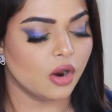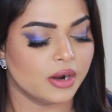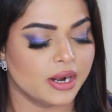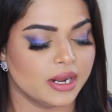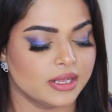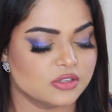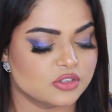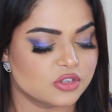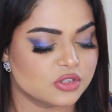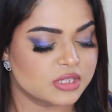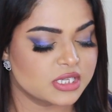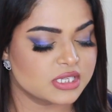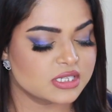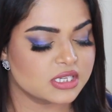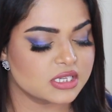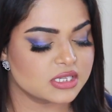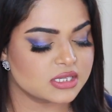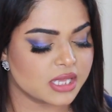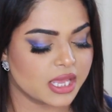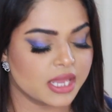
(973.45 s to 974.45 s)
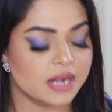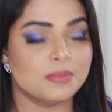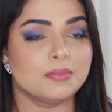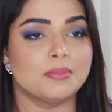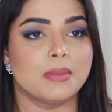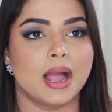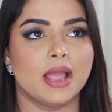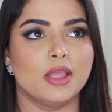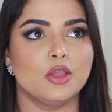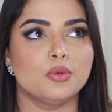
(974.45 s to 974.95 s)
All right, so this is,
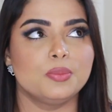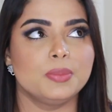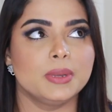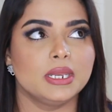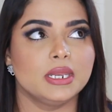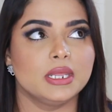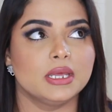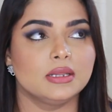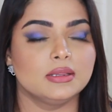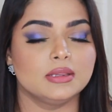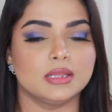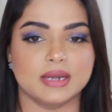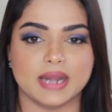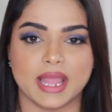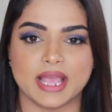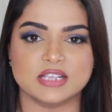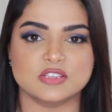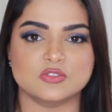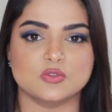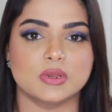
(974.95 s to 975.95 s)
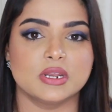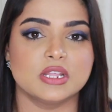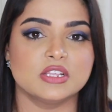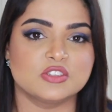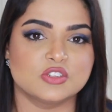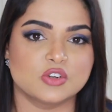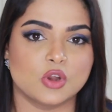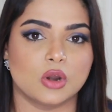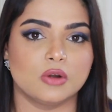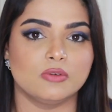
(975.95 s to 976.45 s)
in my opinion, the next one
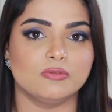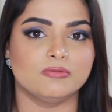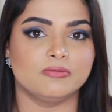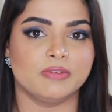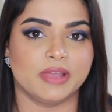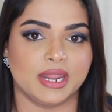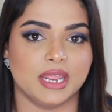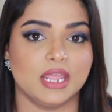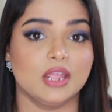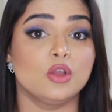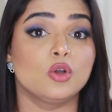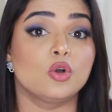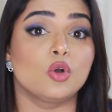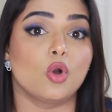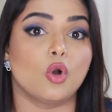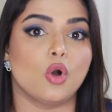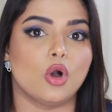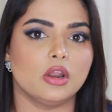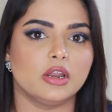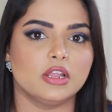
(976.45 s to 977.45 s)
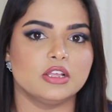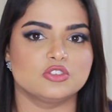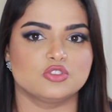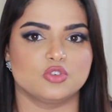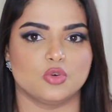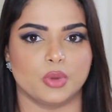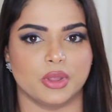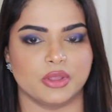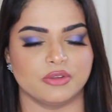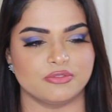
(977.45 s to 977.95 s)
is not very college
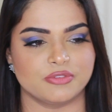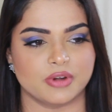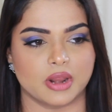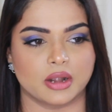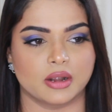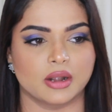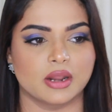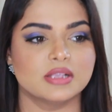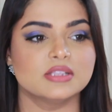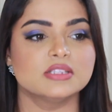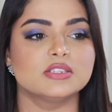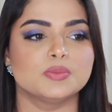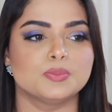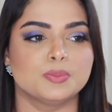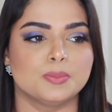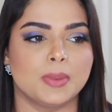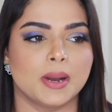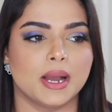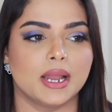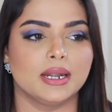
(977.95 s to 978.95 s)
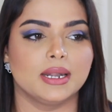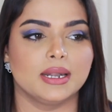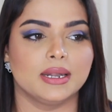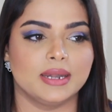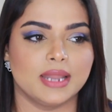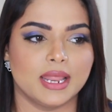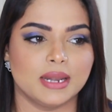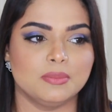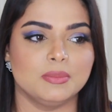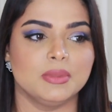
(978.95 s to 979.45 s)
going fragrance, but
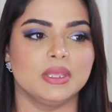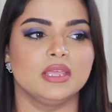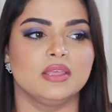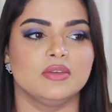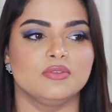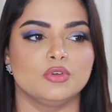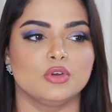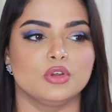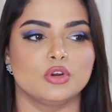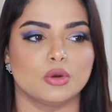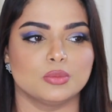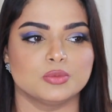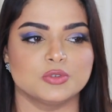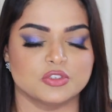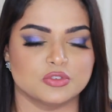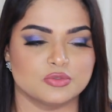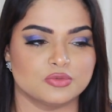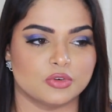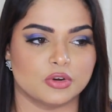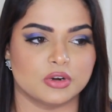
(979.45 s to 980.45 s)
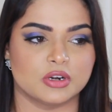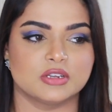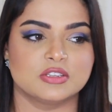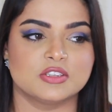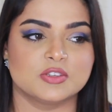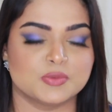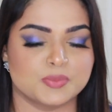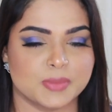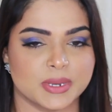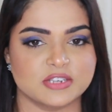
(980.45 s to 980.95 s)
let me give you an option for a
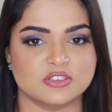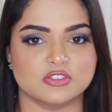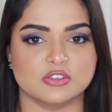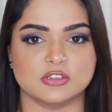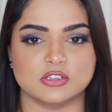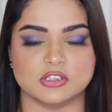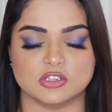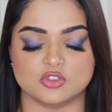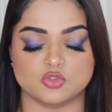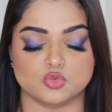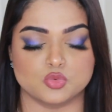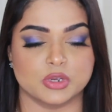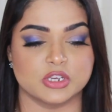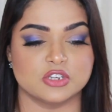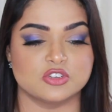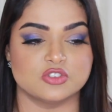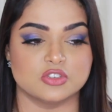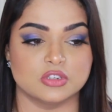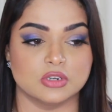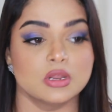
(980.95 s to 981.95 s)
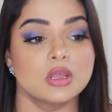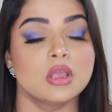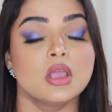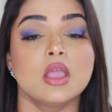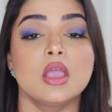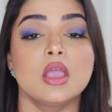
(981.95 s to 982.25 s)
special situation.